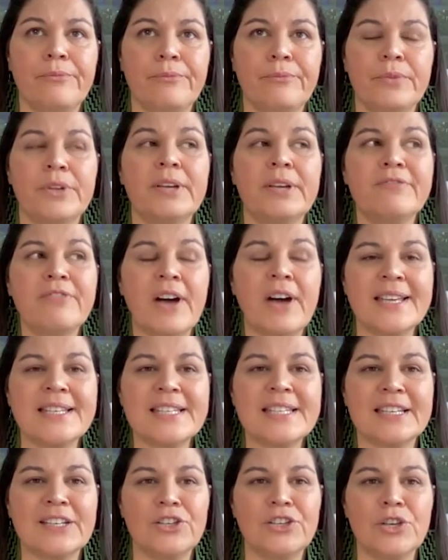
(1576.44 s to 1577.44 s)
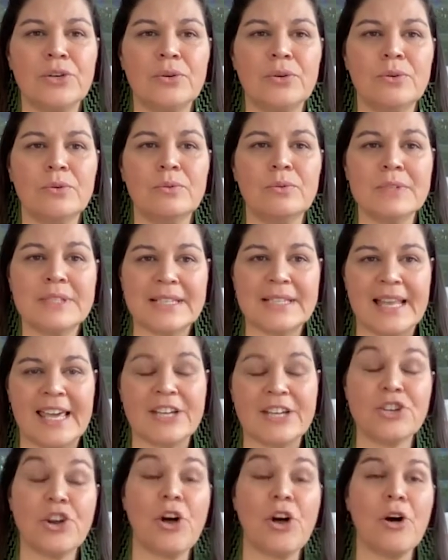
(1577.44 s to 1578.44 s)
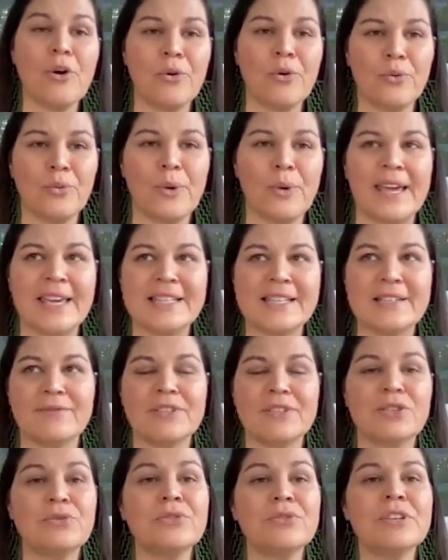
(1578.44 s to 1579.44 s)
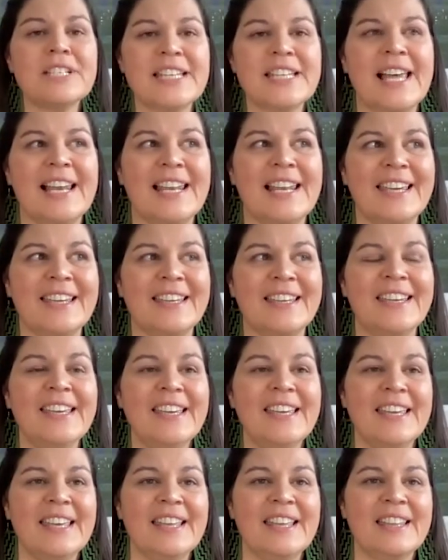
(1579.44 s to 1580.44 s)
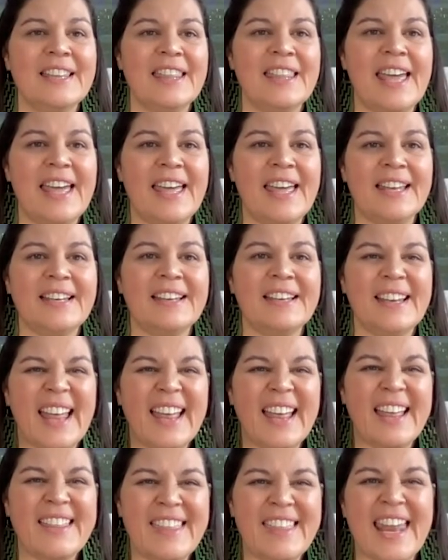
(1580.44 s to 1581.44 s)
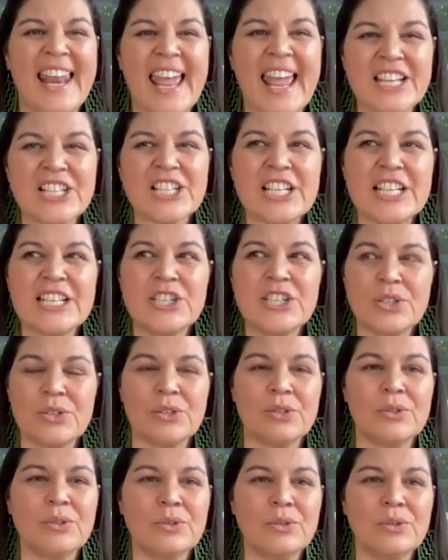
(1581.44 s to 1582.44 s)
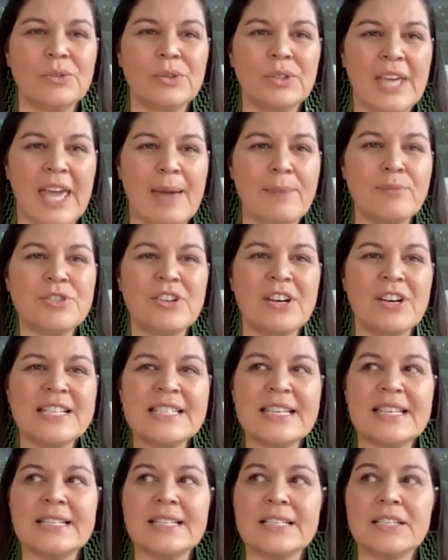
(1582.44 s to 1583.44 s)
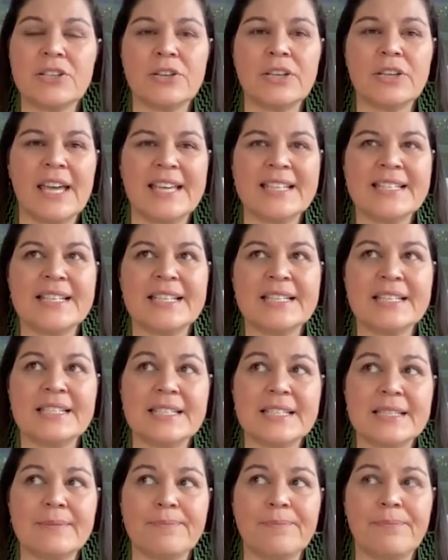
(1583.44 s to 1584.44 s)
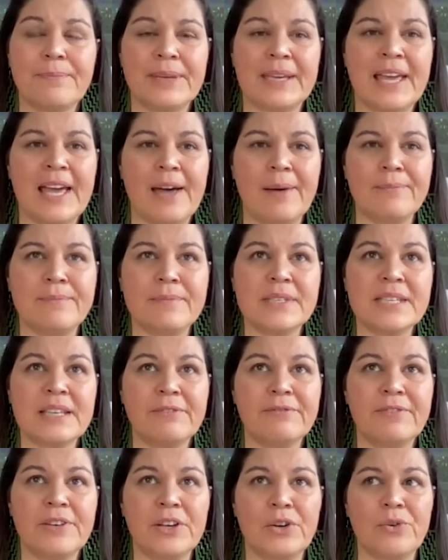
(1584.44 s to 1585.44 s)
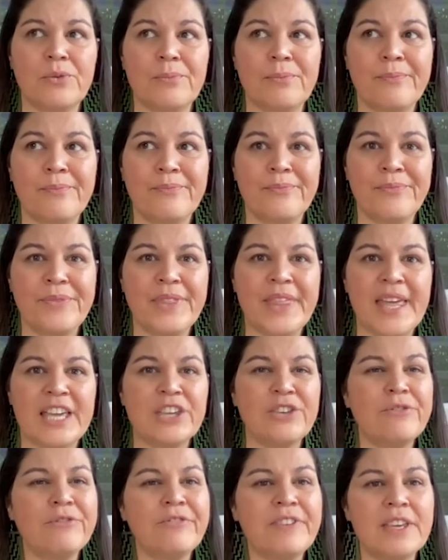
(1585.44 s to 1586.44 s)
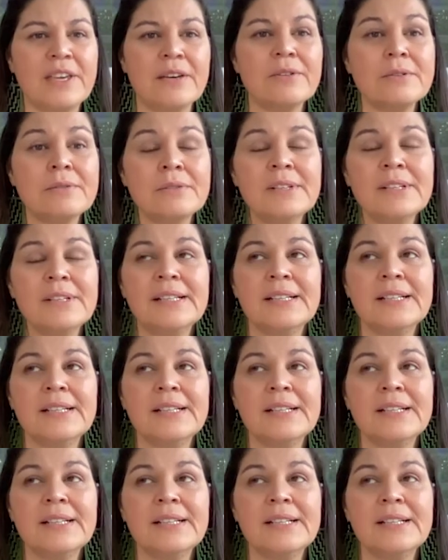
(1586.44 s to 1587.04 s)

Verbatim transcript: finding new slash old ways of storytelling that that actually do capture us. And so Cousins becomes a film that you feel.